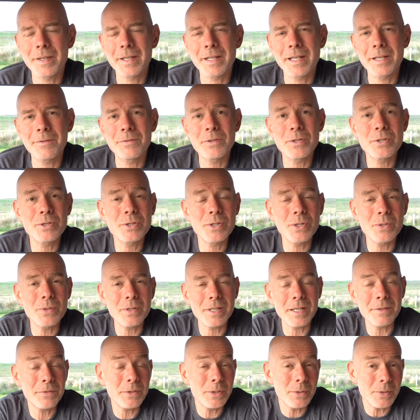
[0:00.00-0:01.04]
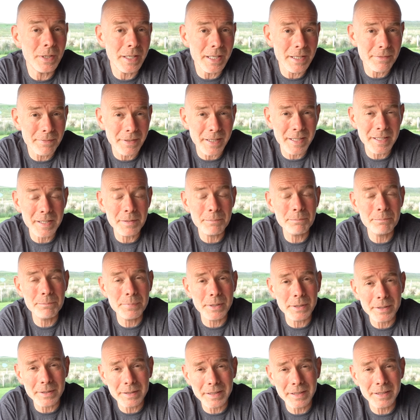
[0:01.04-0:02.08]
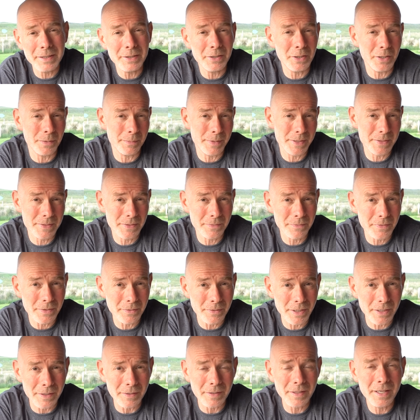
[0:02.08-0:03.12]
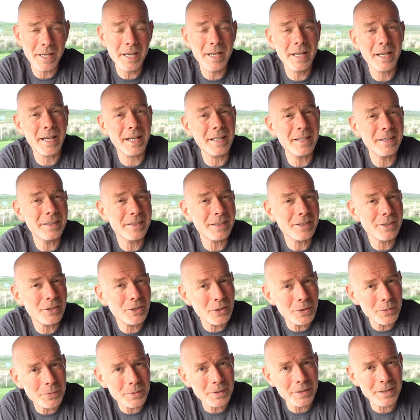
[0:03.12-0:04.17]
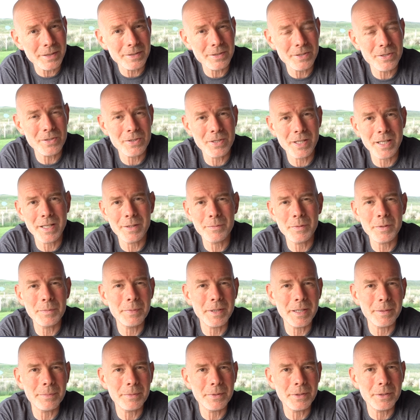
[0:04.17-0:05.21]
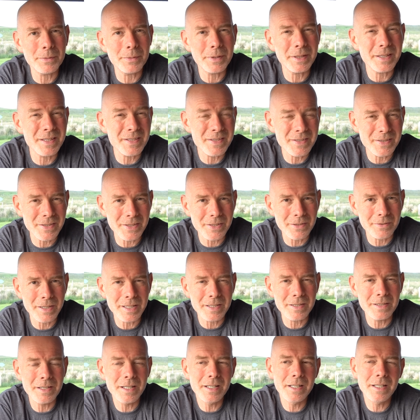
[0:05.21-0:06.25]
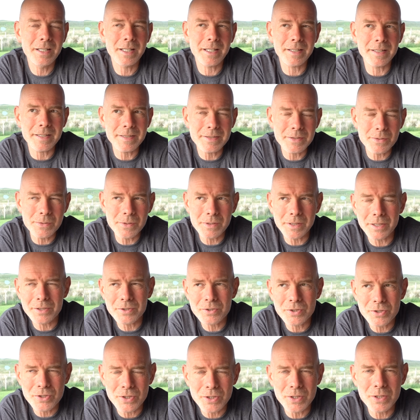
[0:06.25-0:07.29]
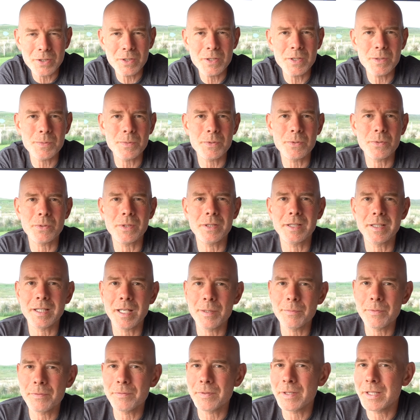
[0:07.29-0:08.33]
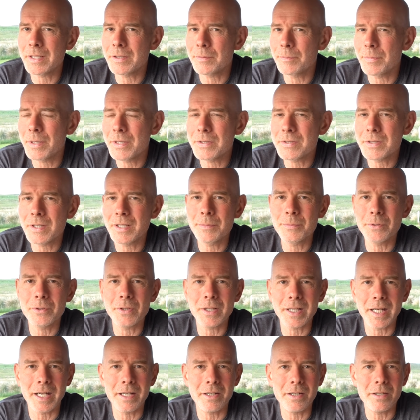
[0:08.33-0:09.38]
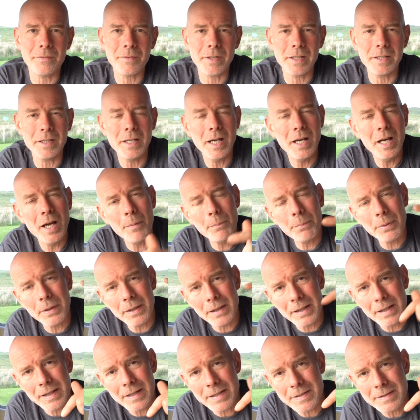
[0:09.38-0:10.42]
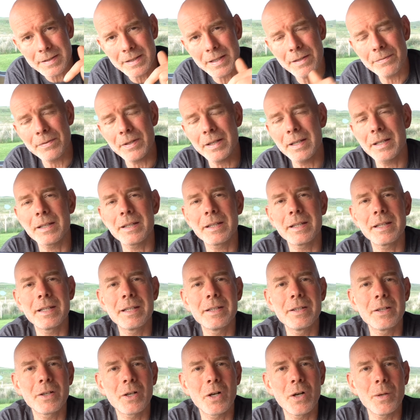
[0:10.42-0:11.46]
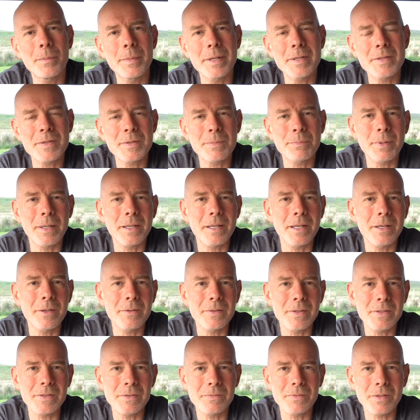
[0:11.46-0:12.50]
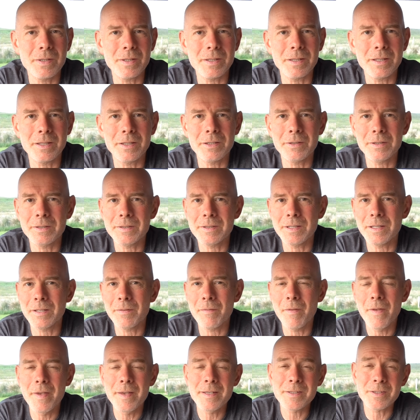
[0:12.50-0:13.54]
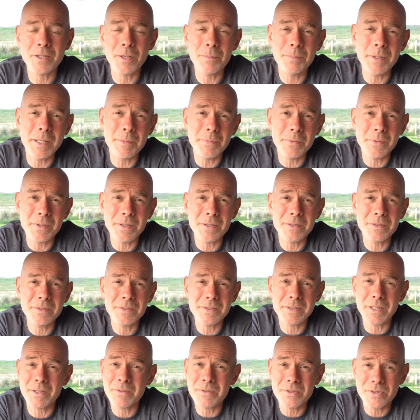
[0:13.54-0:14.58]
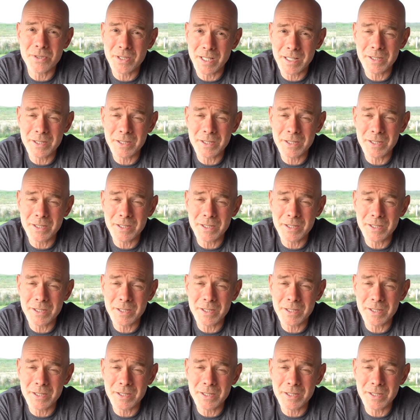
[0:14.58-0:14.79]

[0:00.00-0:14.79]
if you have any burning comments of your own, anything you would like to share with people who are considering and they still can't choose between a camper van, a motorhome or a caravan, please leave that in the comments below this video, and so people can share